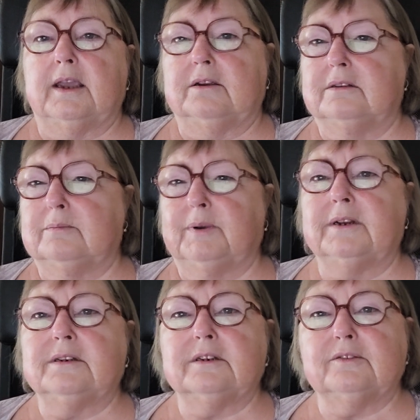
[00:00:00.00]
because there's
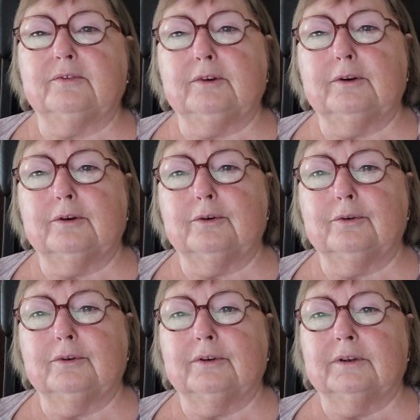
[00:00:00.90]
plenty of
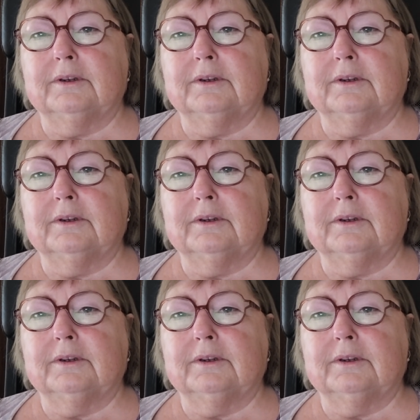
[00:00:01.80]
long